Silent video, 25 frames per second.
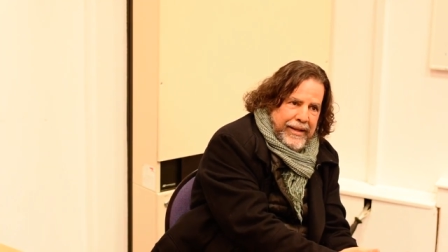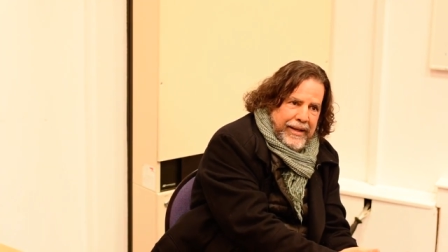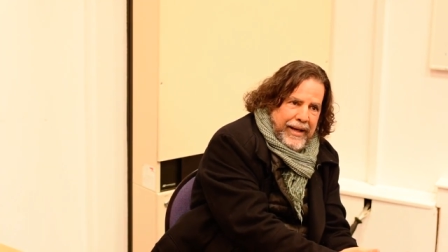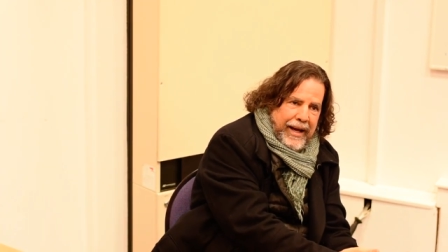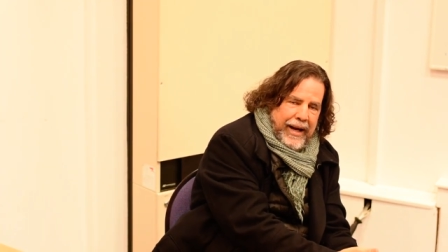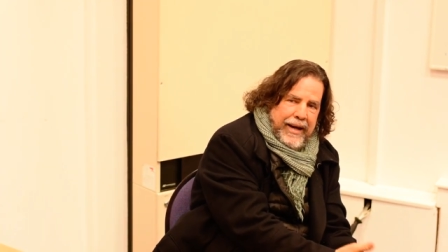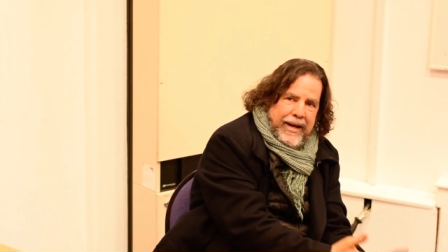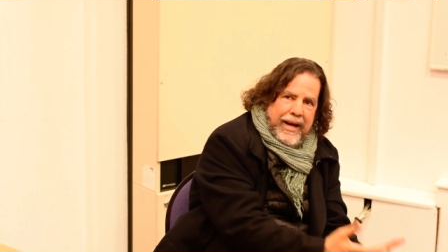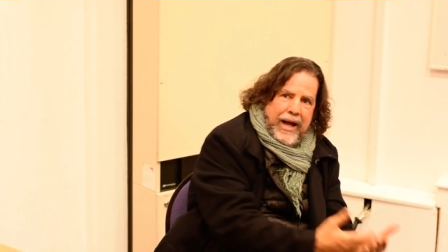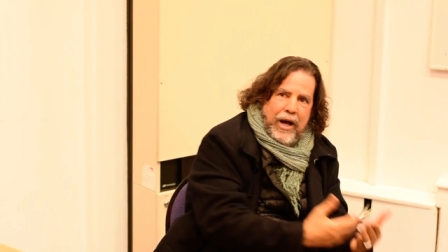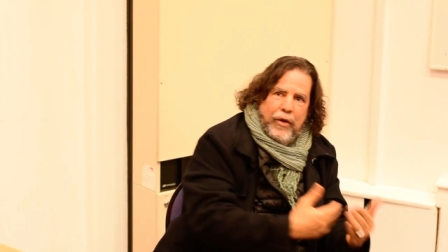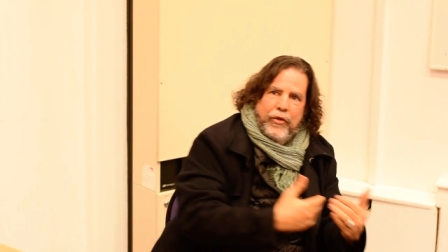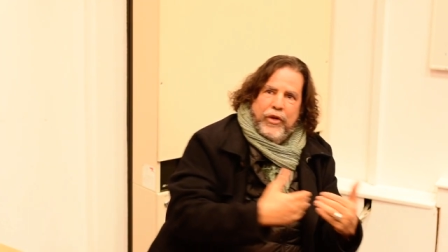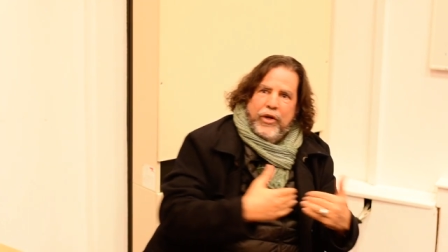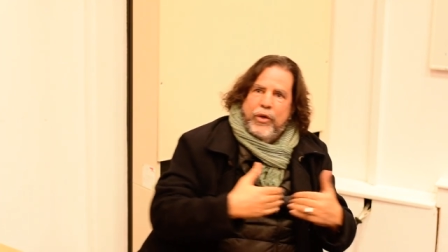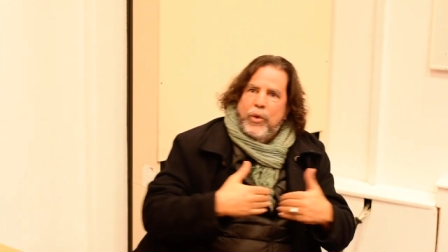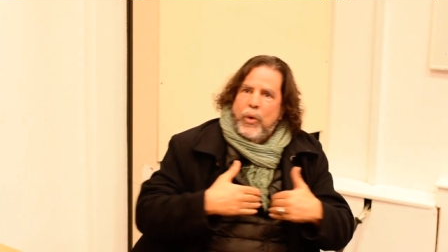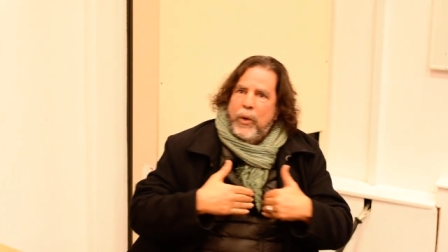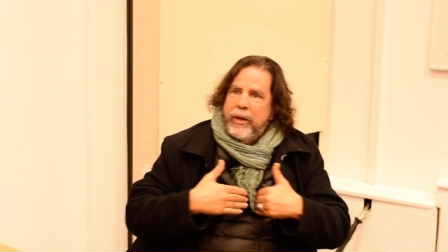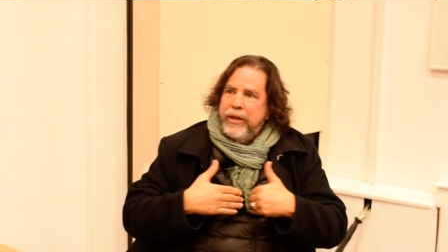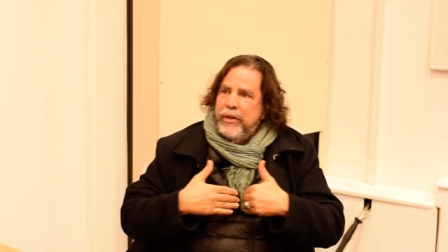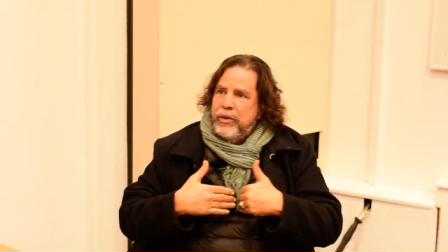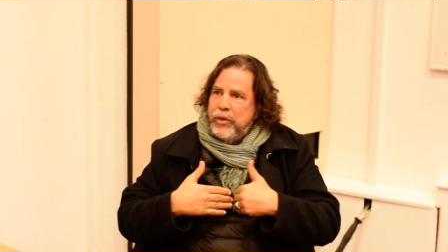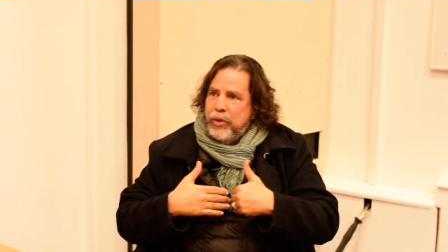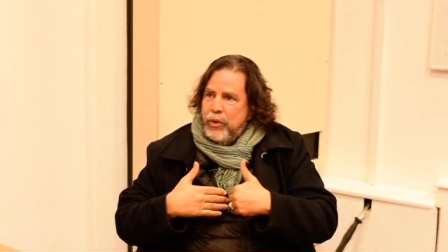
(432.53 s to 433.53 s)
And now they're
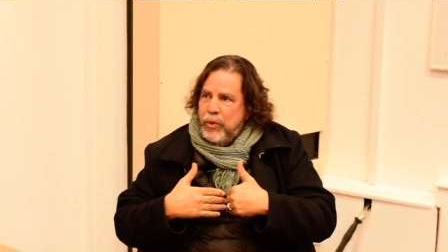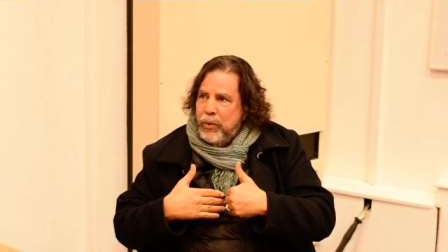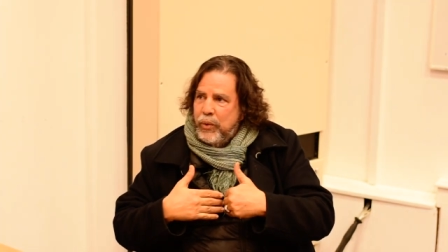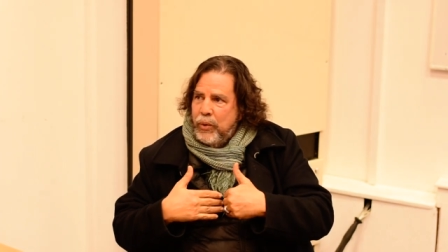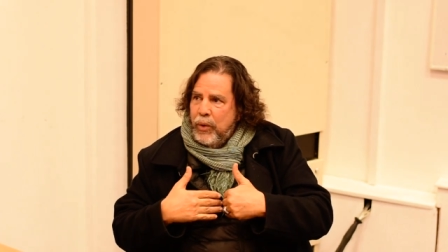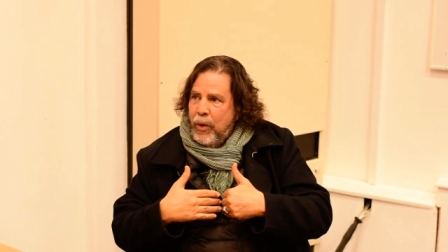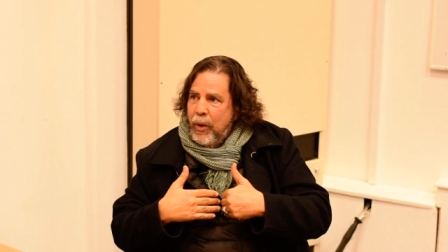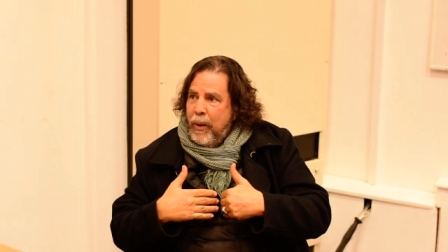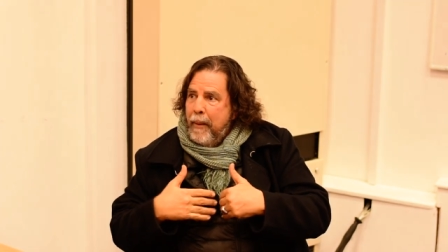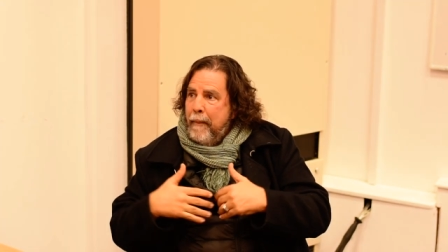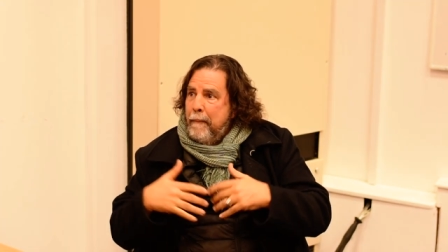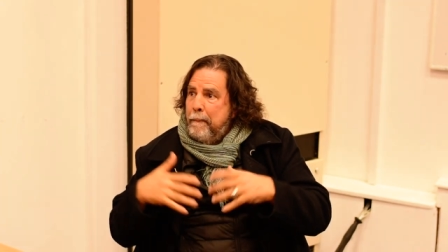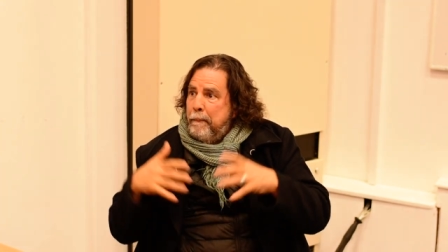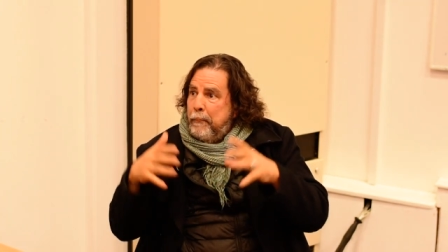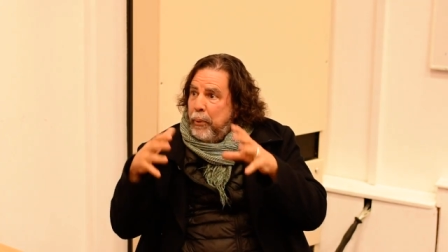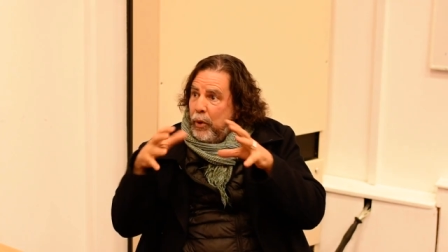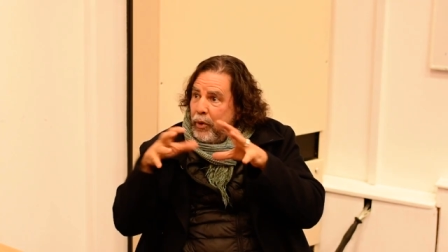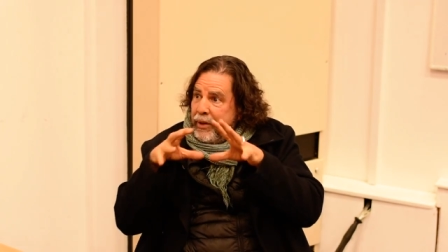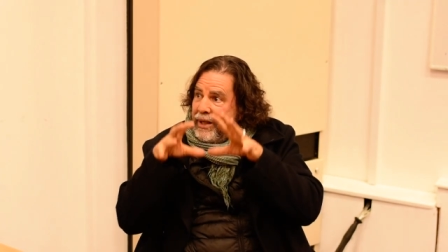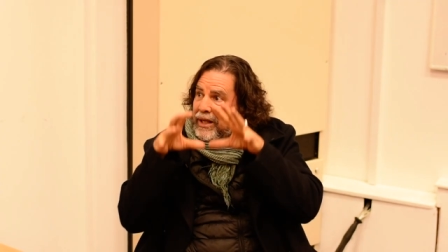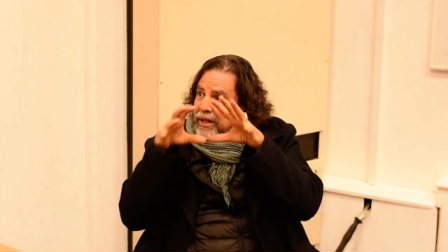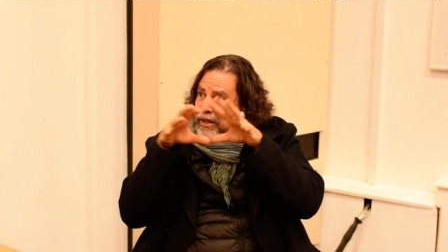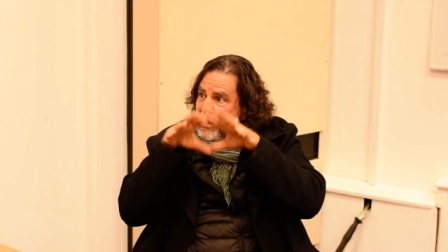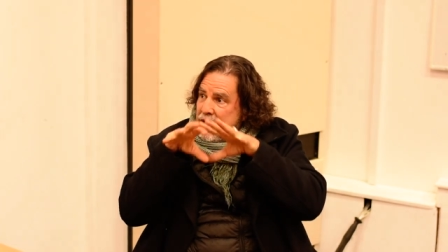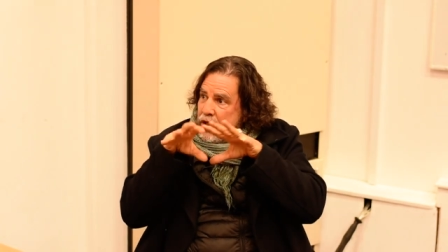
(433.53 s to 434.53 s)
going to
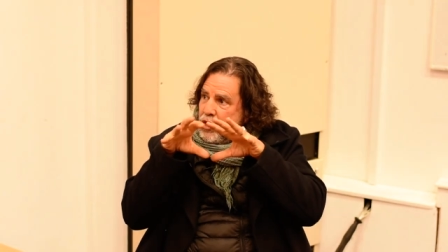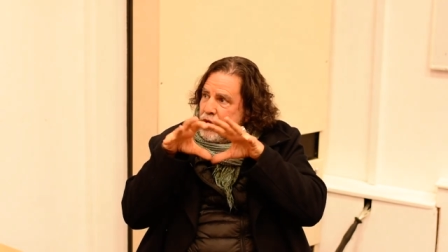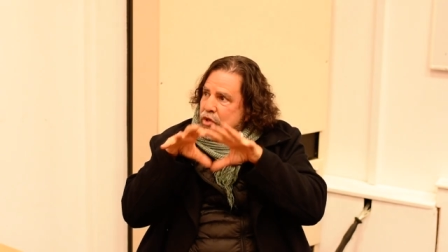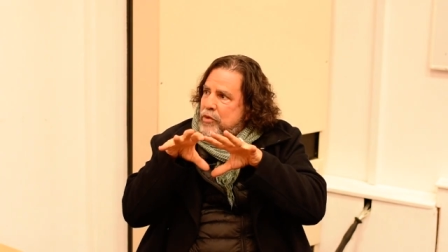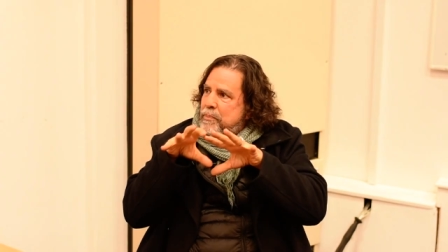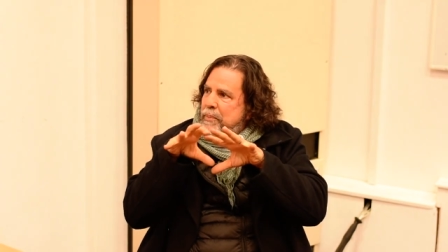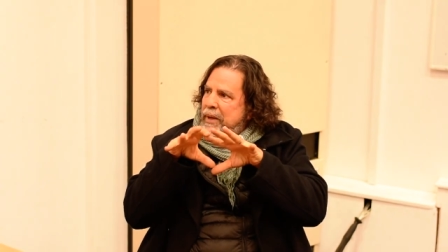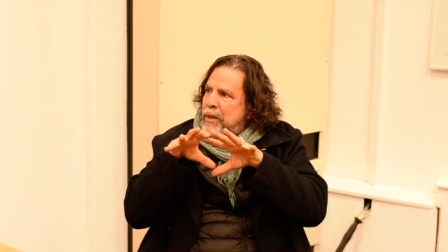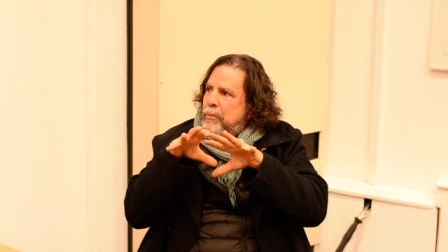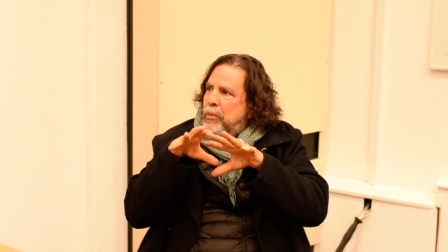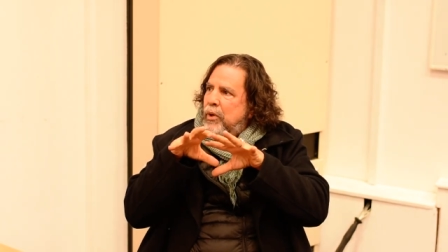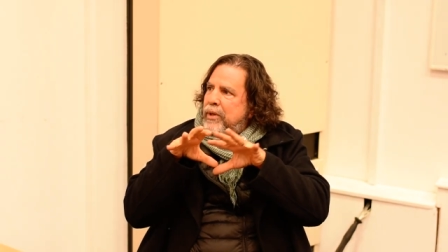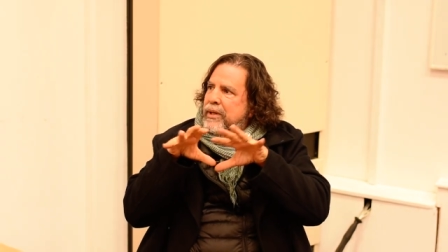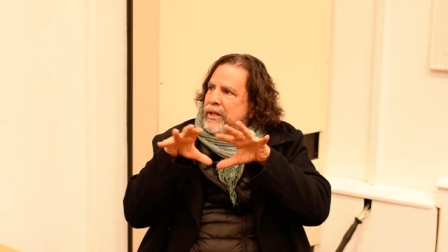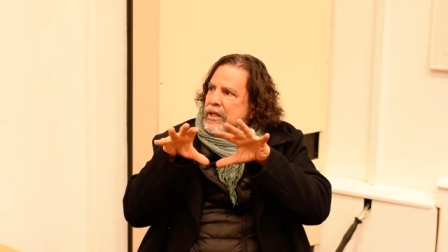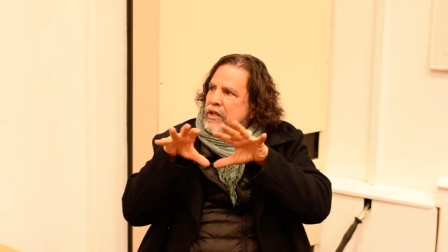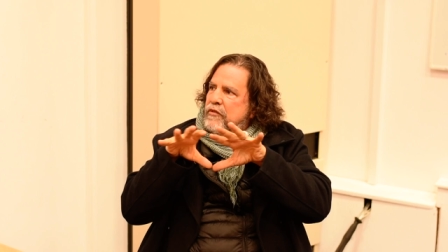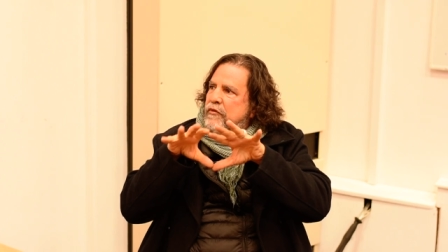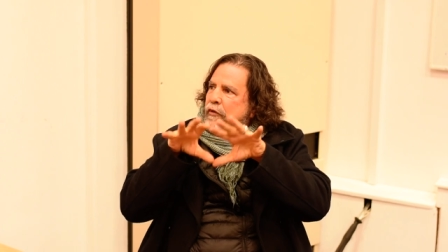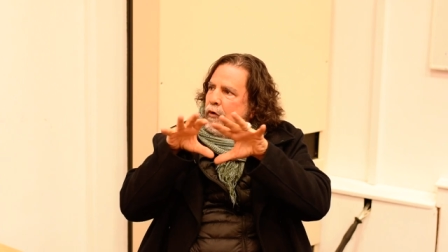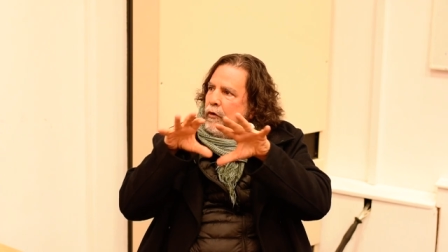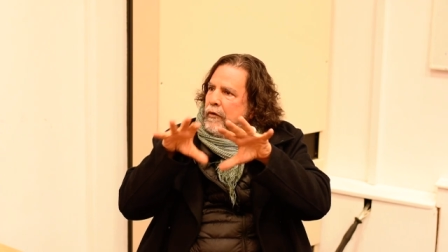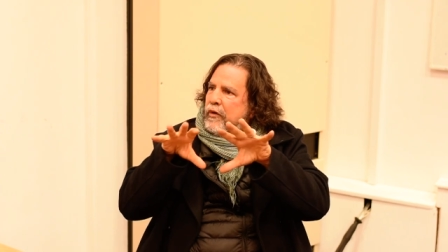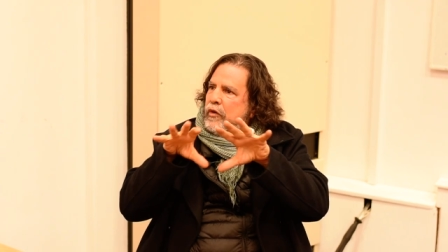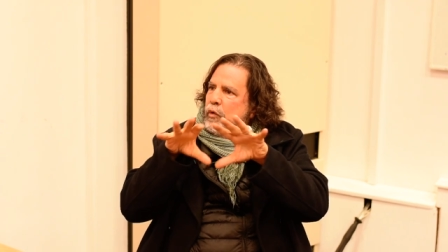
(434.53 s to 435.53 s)
put indigenous people in this
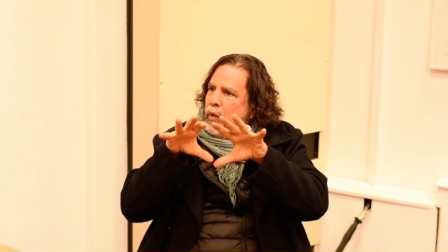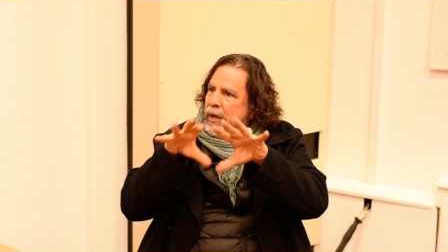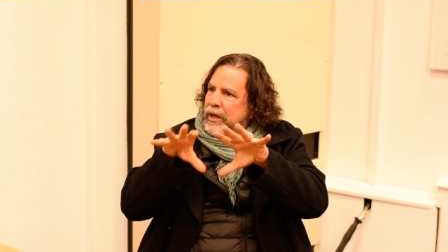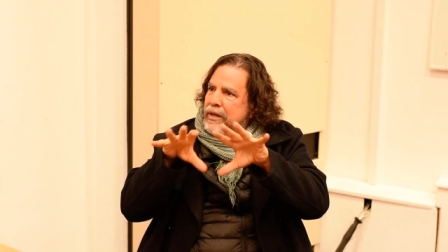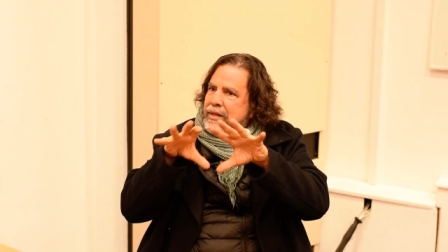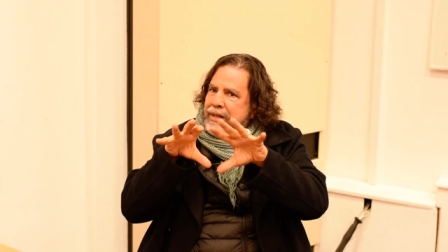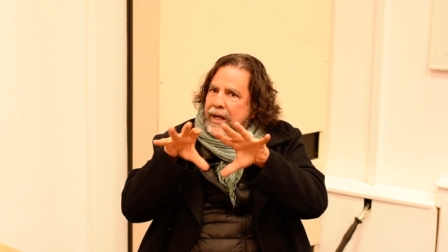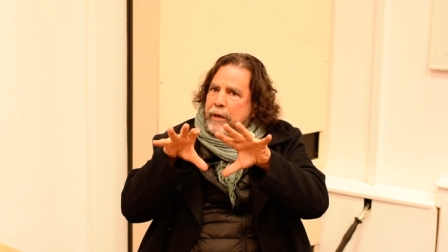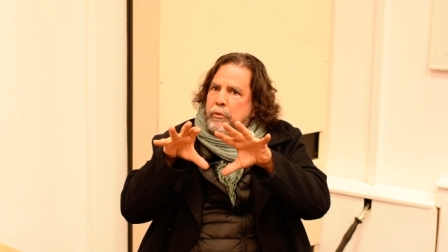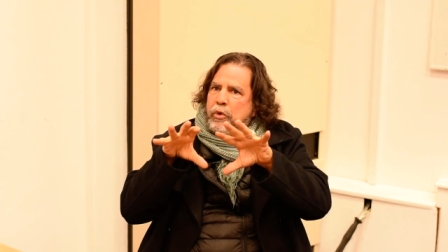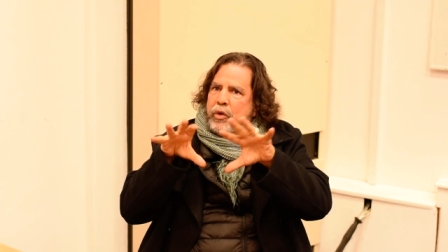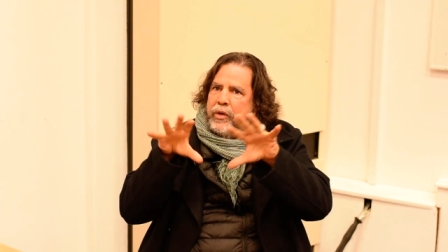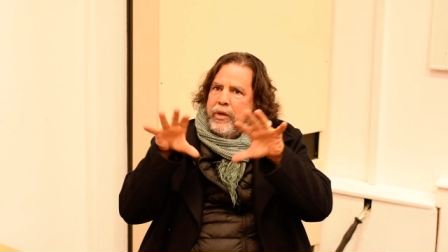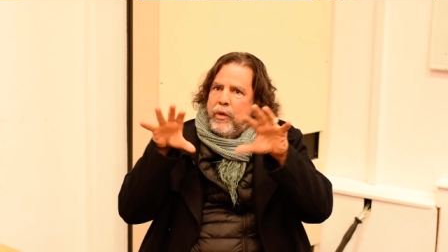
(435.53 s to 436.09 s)
form of coarse labor.